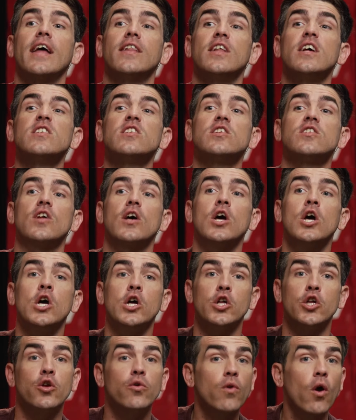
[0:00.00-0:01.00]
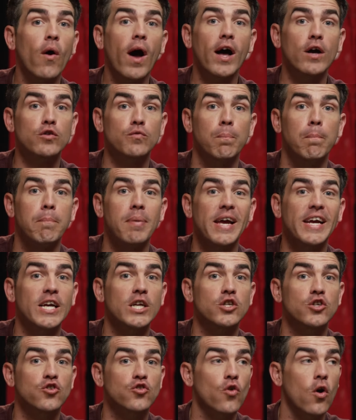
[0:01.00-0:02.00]
And this is, you know how big
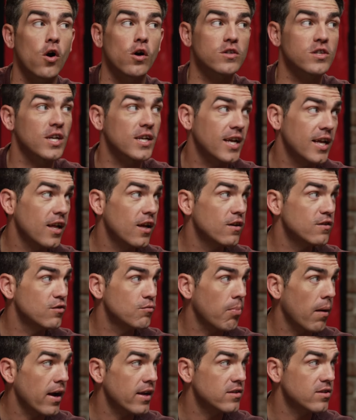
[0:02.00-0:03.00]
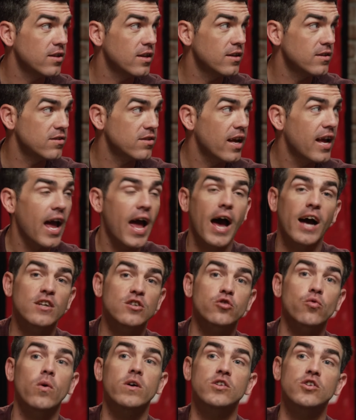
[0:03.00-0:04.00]
and strong Takeo Spikes is? I
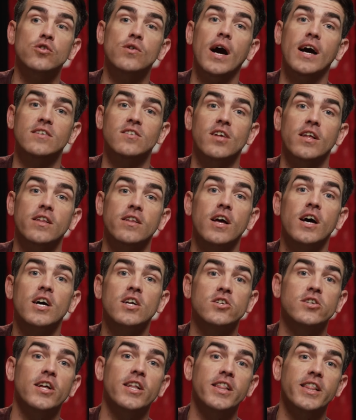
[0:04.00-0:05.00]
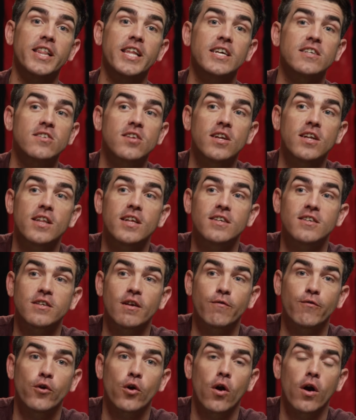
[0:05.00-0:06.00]
just want you guys to listen to this
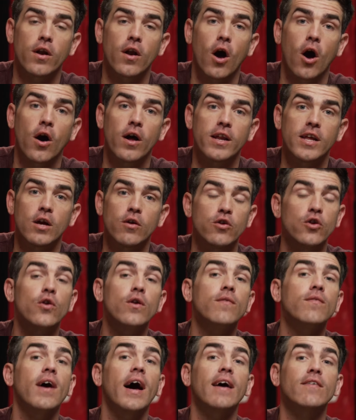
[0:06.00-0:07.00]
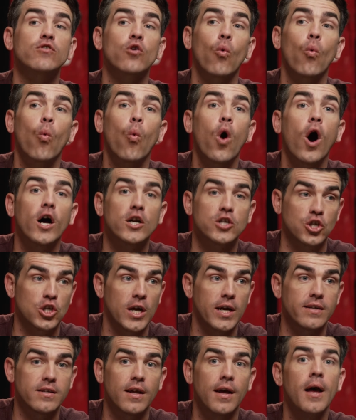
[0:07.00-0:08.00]
if you're on audio. You don't even have to watch
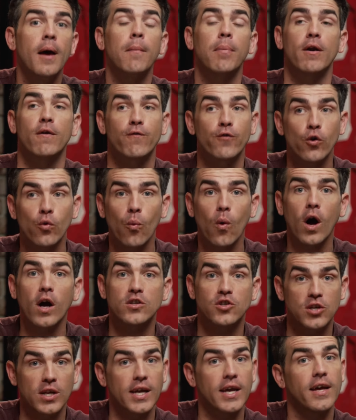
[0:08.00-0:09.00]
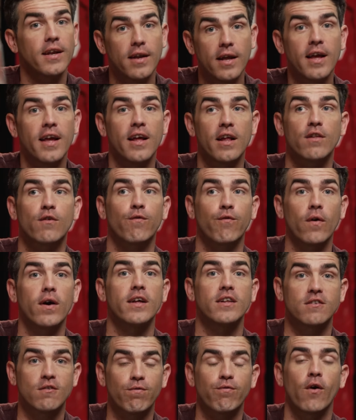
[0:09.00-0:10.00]
it. But if you're watching it,
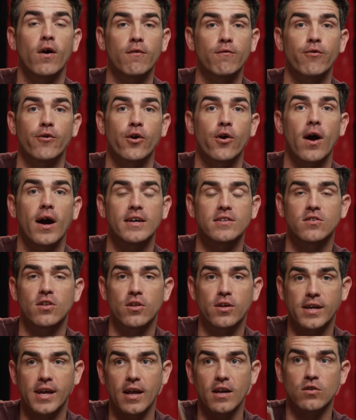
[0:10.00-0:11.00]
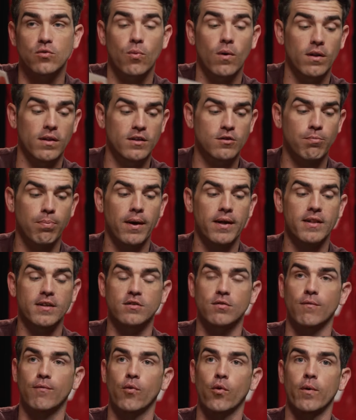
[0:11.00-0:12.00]
it's fun for your eyes to look at as well. Let's play
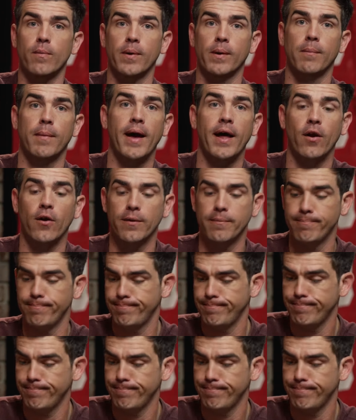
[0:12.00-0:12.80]
this one before we bring Matt on.